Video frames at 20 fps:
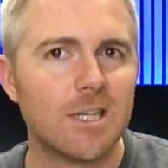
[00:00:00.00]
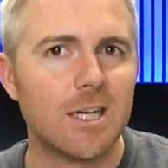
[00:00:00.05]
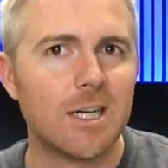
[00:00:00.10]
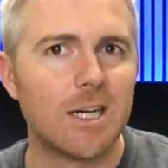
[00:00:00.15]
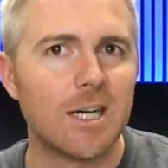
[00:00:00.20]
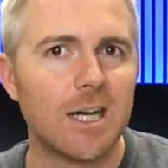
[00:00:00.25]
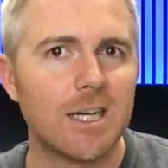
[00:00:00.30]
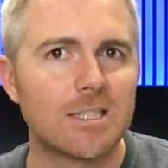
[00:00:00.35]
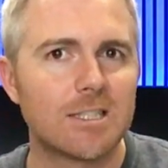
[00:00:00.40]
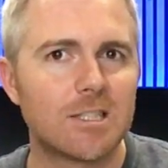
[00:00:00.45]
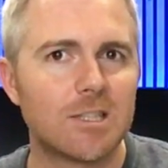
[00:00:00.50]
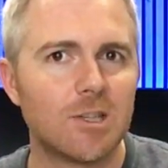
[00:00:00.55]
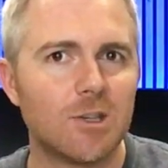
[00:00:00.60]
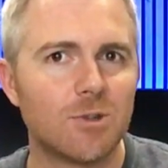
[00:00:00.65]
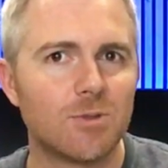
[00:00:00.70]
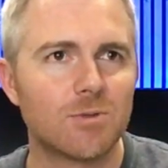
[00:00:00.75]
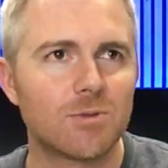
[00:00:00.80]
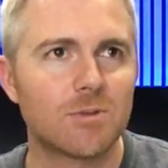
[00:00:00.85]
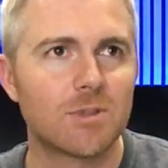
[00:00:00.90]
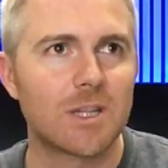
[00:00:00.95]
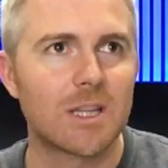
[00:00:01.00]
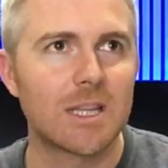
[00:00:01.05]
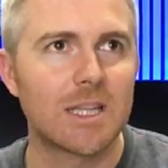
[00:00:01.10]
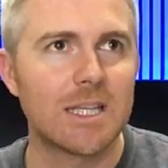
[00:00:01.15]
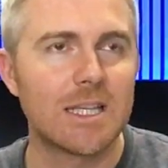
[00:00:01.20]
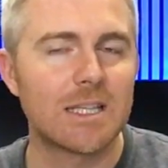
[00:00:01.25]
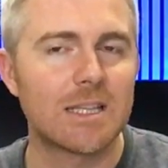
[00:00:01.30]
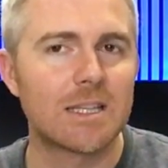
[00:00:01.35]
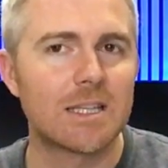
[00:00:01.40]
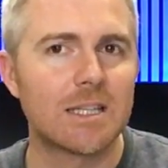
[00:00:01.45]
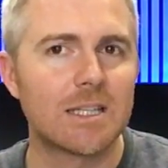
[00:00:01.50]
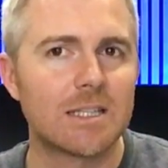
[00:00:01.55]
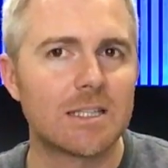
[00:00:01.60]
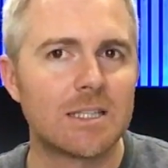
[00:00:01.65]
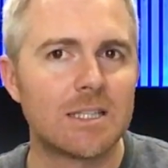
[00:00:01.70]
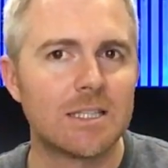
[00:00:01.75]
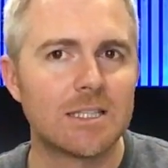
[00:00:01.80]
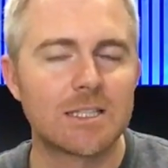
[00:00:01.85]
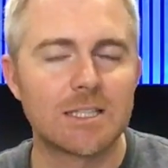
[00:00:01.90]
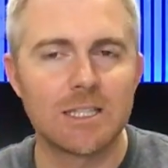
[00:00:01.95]
I don't think that
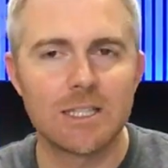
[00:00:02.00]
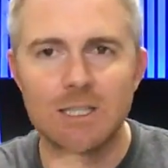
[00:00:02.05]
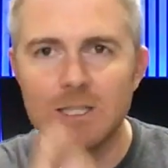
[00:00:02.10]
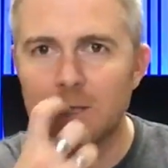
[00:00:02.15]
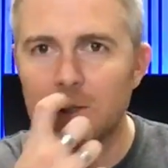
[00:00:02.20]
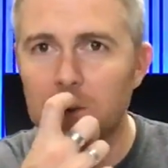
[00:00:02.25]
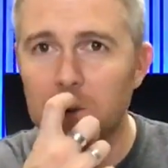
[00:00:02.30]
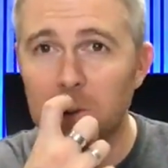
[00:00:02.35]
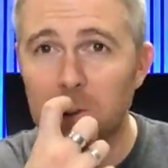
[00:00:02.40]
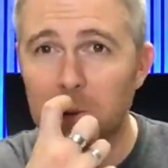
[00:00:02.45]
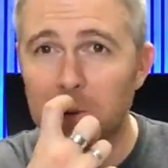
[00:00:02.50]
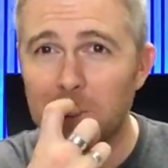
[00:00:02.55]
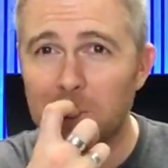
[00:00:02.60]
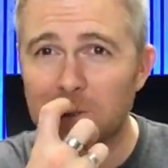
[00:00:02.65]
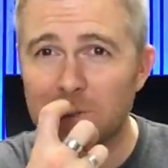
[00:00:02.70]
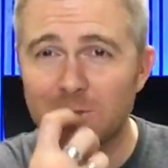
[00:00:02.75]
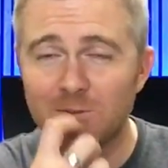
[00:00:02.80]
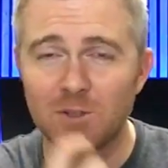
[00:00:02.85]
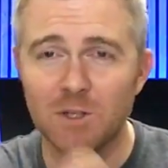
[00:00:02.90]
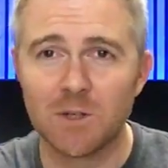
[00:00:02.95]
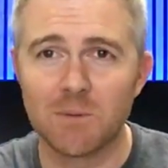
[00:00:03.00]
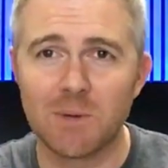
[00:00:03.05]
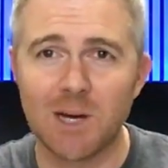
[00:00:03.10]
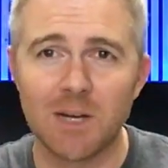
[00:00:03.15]
Disney or Lucasfilm,